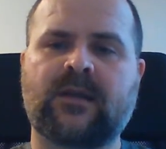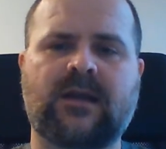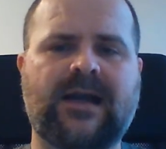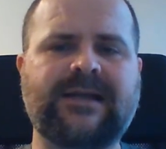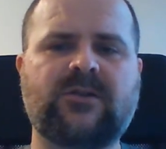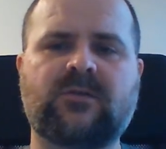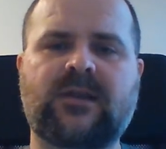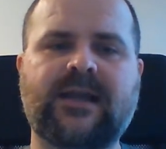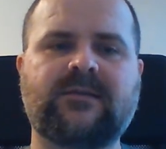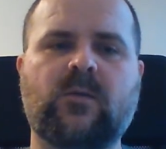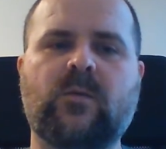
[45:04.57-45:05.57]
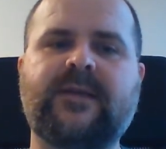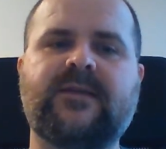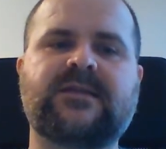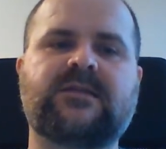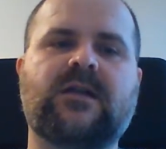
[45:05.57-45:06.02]
I don't like the way
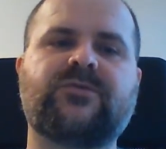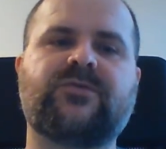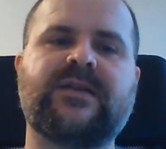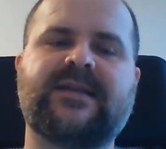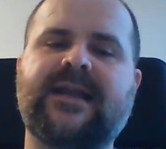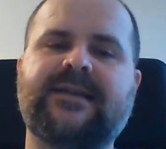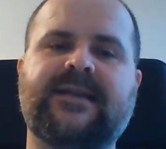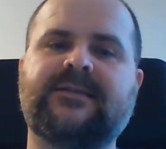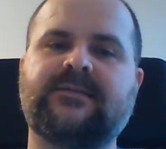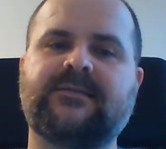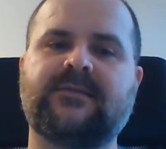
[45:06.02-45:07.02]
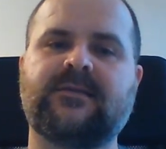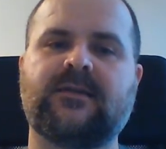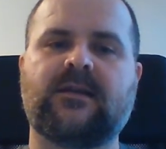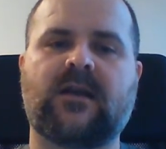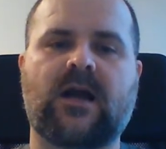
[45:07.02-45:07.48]
this country is headed.
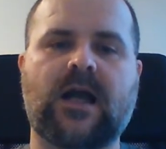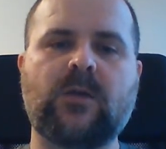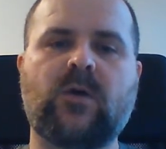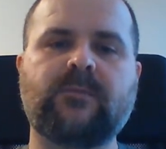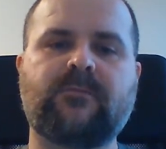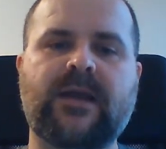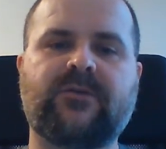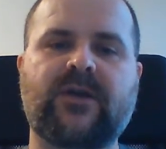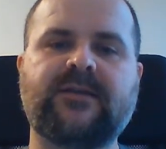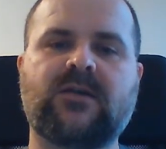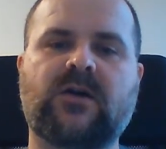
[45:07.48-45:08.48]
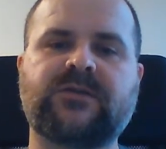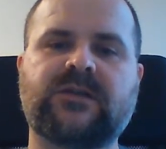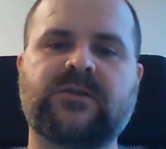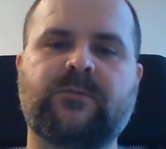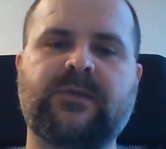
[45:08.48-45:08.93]
I want my
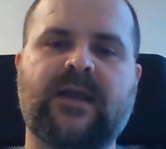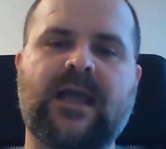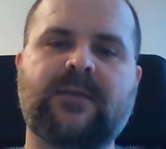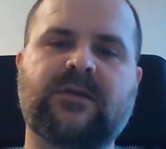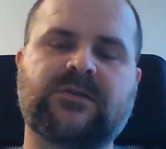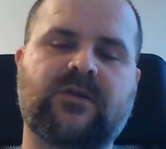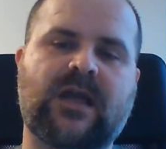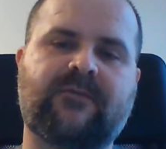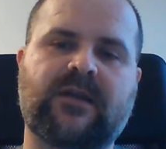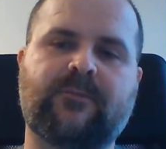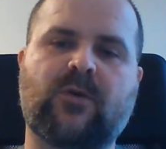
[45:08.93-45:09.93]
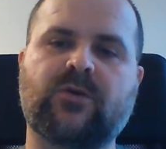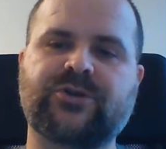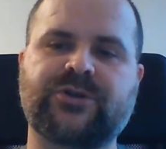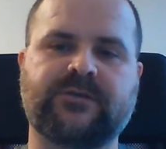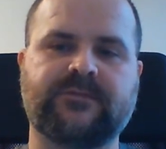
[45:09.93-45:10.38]
granddaughter to be able to have an
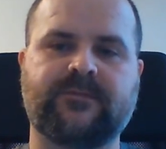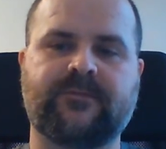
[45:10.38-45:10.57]
abortion.